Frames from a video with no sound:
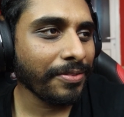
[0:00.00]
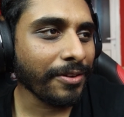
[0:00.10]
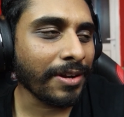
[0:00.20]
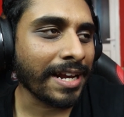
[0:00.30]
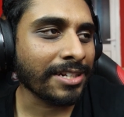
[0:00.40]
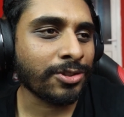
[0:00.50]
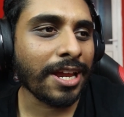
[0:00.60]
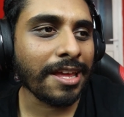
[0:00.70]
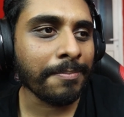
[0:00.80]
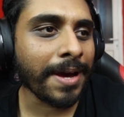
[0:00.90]
Or like a
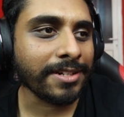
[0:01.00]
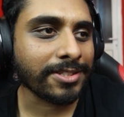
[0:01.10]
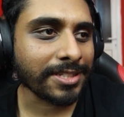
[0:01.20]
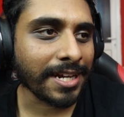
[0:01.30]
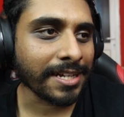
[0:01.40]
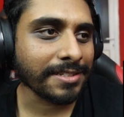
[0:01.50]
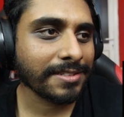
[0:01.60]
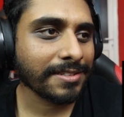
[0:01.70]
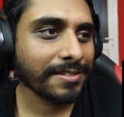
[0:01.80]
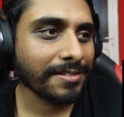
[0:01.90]
training match, I
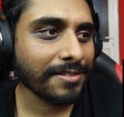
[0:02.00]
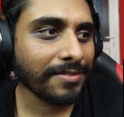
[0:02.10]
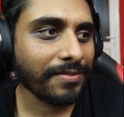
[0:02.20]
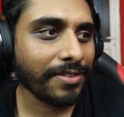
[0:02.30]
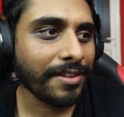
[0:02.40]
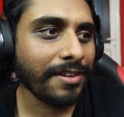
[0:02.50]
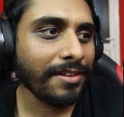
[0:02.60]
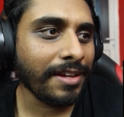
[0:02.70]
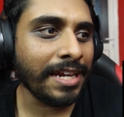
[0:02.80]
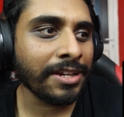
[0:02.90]
guess.
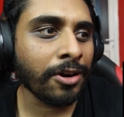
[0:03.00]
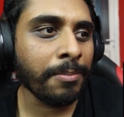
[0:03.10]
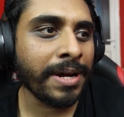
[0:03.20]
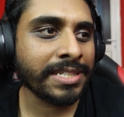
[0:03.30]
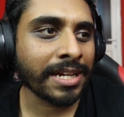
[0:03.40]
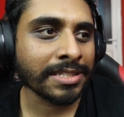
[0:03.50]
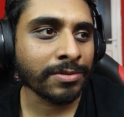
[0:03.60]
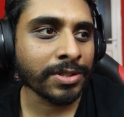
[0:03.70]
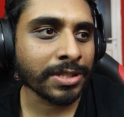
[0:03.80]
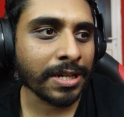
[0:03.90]
Hey, you got a match against
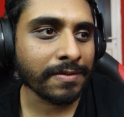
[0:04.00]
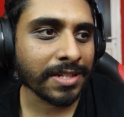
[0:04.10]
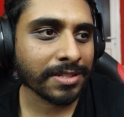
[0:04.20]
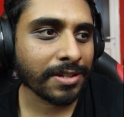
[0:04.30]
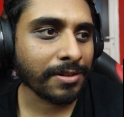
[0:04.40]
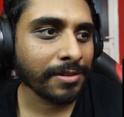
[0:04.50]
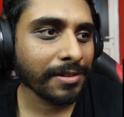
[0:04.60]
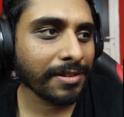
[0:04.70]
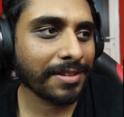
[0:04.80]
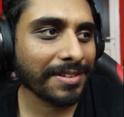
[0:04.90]
the reserves, let's go.
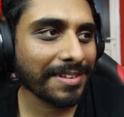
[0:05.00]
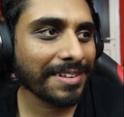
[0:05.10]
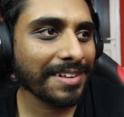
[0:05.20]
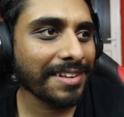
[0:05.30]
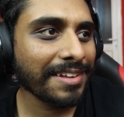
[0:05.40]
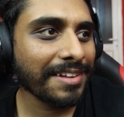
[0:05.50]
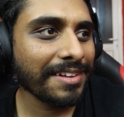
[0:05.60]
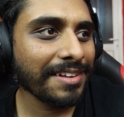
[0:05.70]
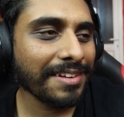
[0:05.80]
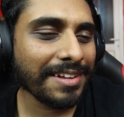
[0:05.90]

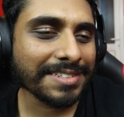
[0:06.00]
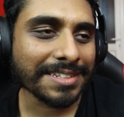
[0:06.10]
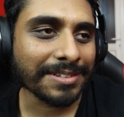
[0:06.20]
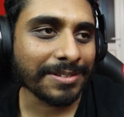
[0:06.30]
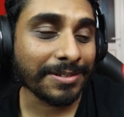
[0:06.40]
That's a